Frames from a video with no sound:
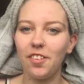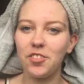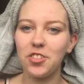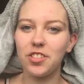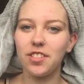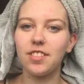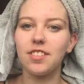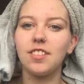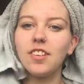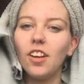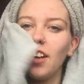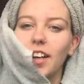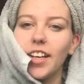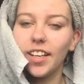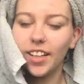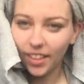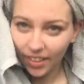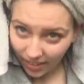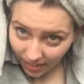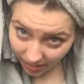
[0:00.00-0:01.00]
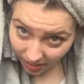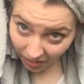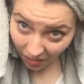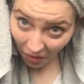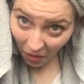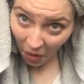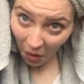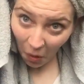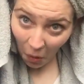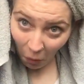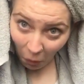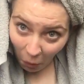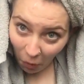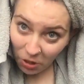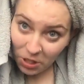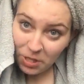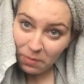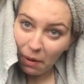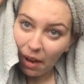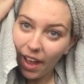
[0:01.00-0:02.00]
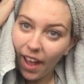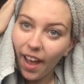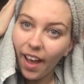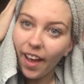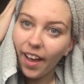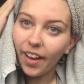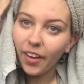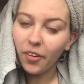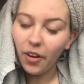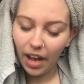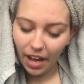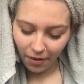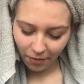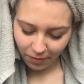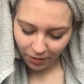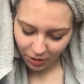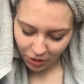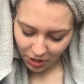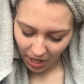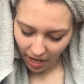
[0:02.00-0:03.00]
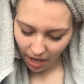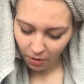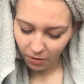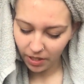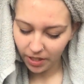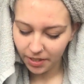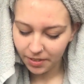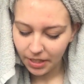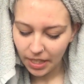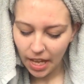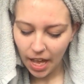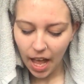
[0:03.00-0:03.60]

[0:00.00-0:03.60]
I've just washed my hair, got out of the shower,